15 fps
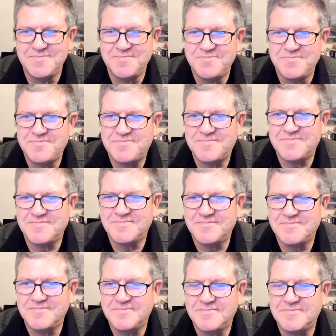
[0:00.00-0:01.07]

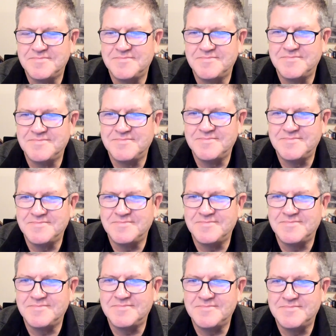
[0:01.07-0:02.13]

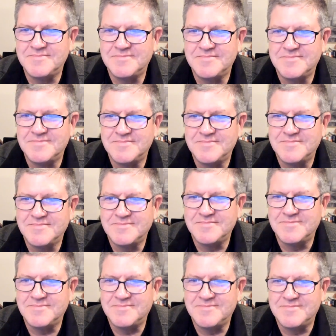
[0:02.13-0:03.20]

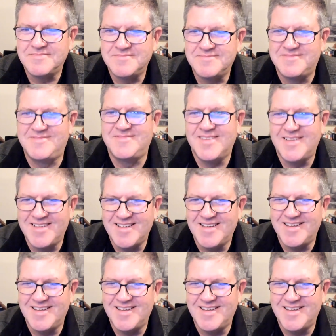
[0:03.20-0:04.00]
This person isn't speaking.